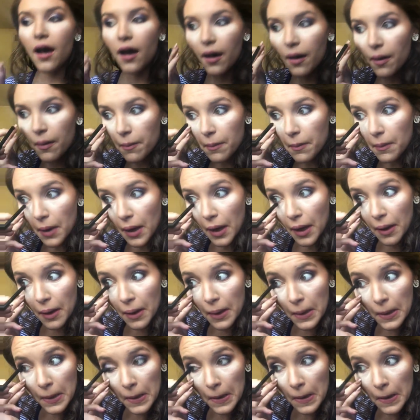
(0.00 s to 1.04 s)

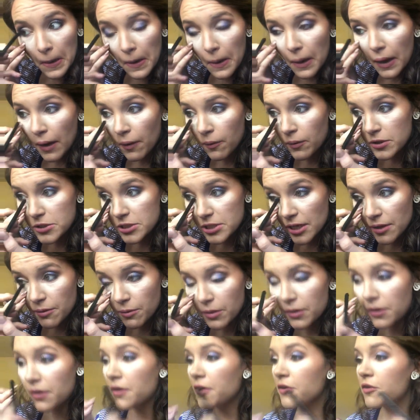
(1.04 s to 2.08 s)
I wish I
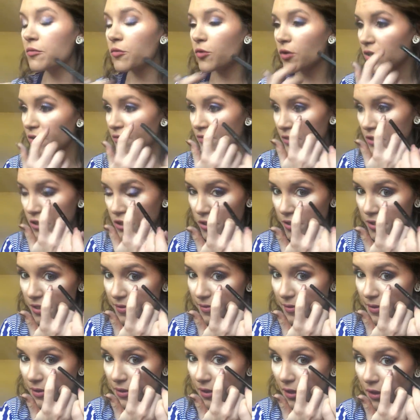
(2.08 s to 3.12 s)
were a little more
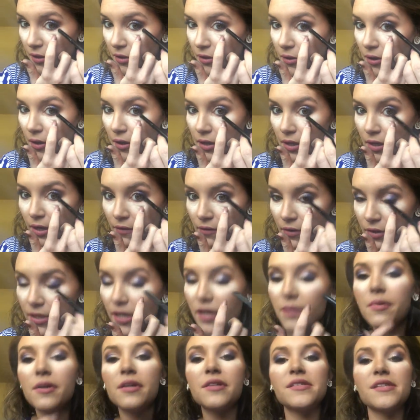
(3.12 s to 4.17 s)
adventurous with color on an
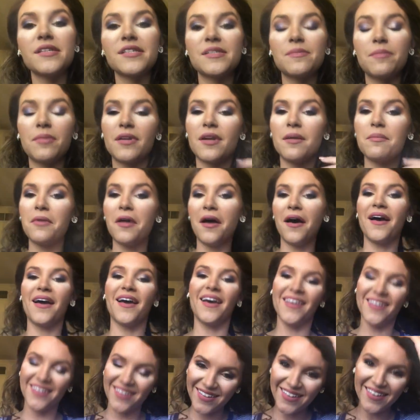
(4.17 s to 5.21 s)
everyday basis, but I'm
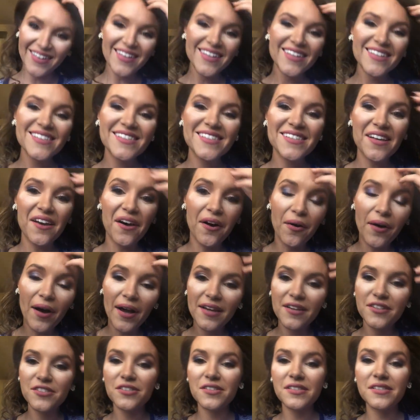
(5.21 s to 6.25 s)
not. So I
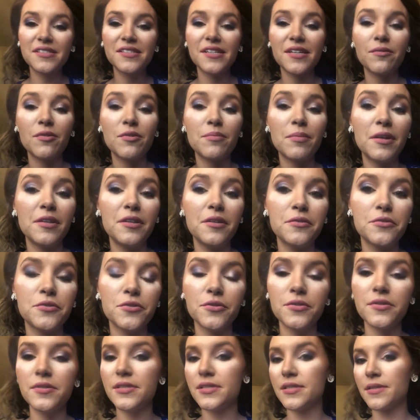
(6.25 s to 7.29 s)
usually stick with my
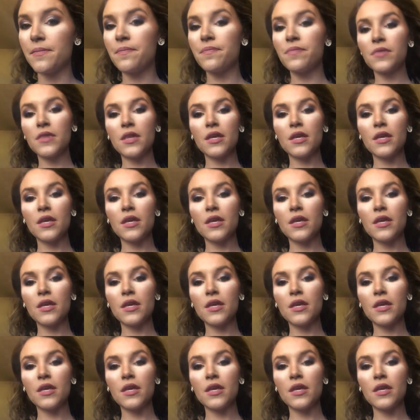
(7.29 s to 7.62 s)
neutrals.